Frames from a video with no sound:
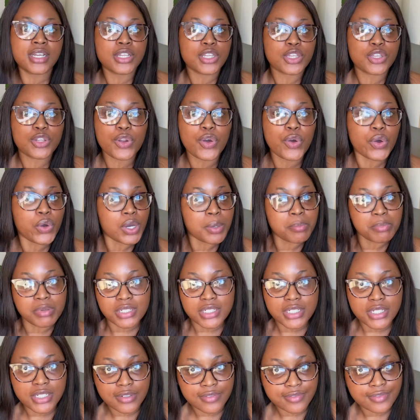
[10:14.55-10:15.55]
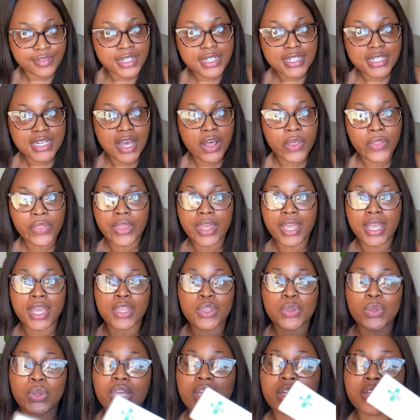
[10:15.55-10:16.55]
you know, a bit different down there,
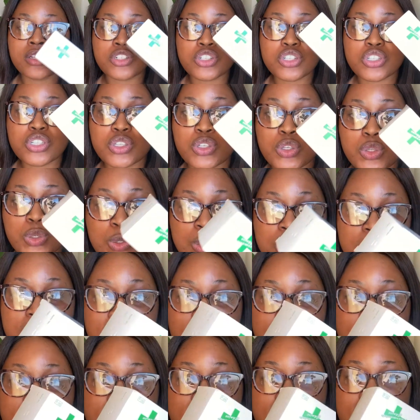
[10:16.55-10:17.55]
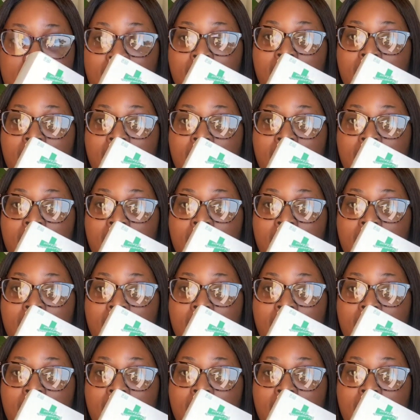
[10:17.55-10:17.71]
you can just use this